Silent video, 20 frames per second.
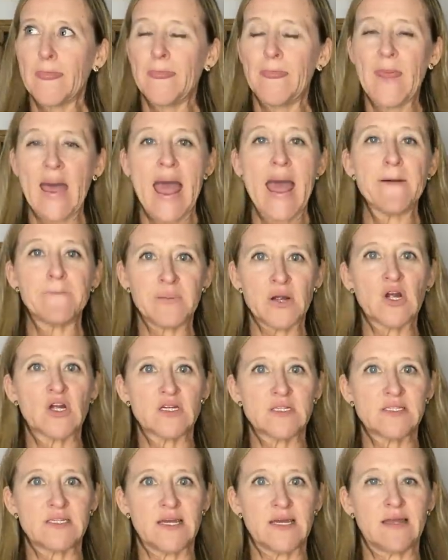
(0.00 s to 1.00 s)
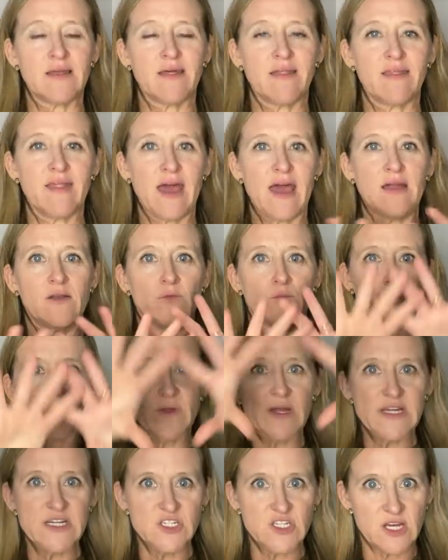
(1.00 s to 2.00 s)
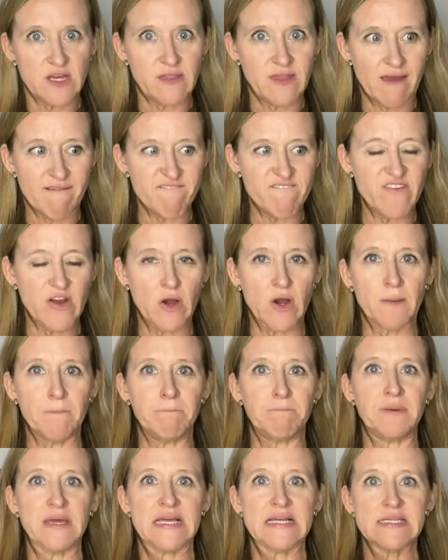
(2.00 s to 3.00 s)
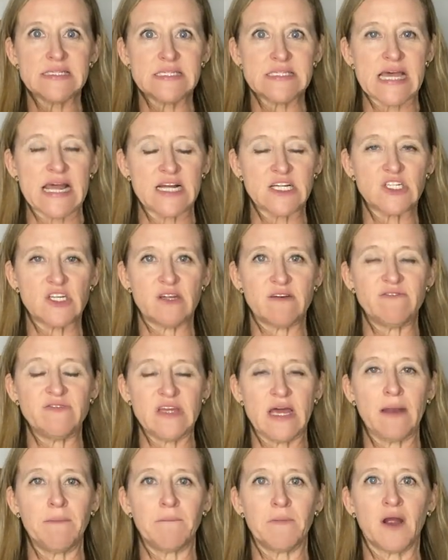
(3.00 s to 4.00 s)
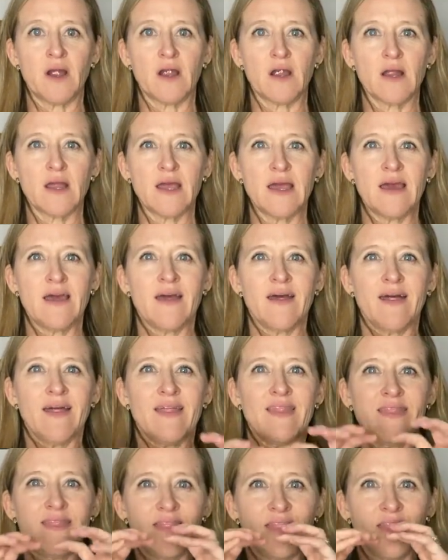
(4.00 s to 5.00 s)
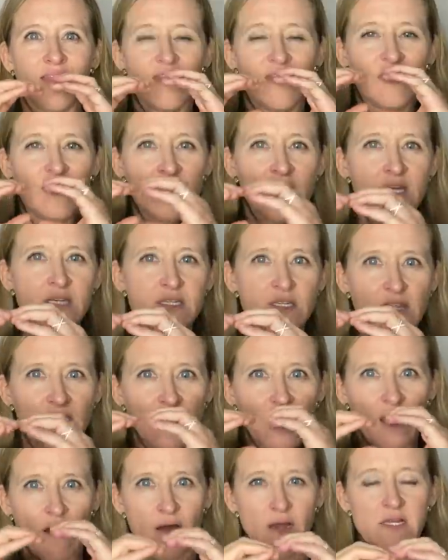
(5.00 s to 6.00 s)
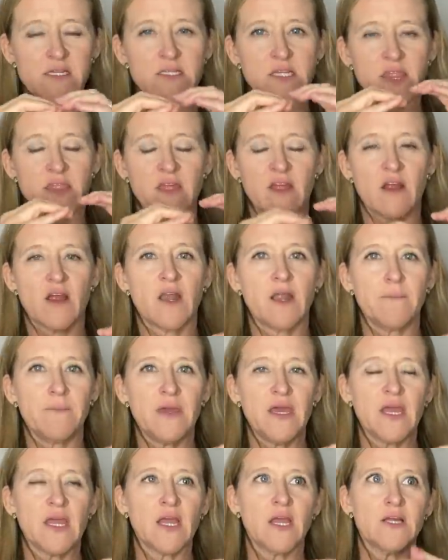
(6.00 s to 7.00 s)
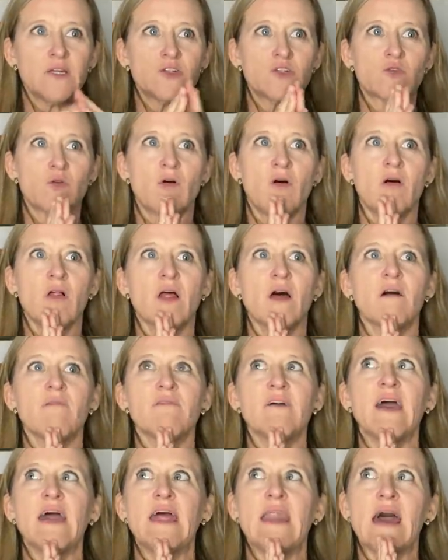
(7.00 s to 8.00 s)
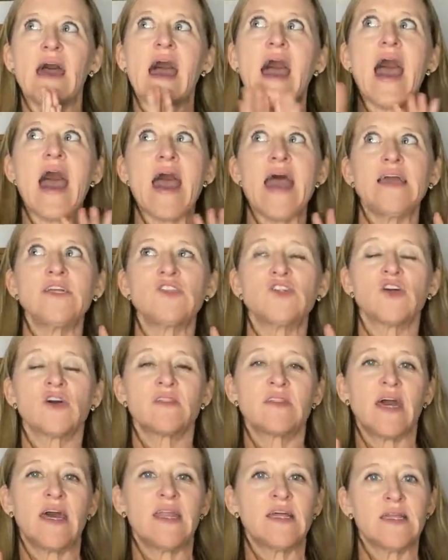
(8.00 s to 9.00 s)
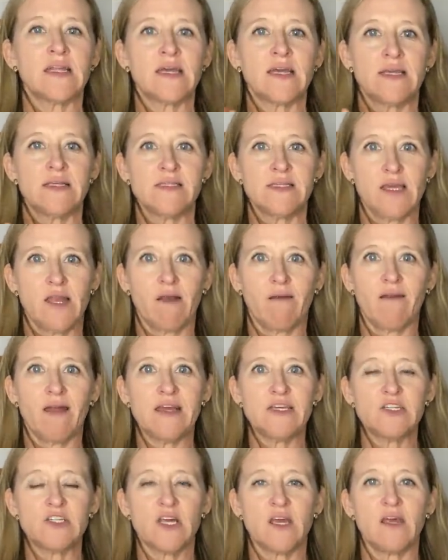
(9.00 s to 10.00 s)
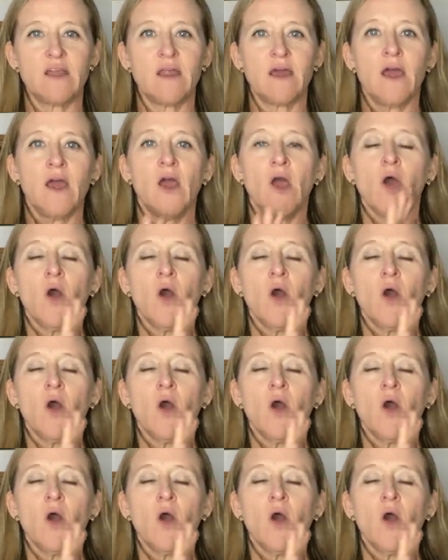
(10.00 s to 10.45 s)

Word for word: that person, that region, that very big section of Denmark, these are the areas that they're going to be in control of. And I took that into consideration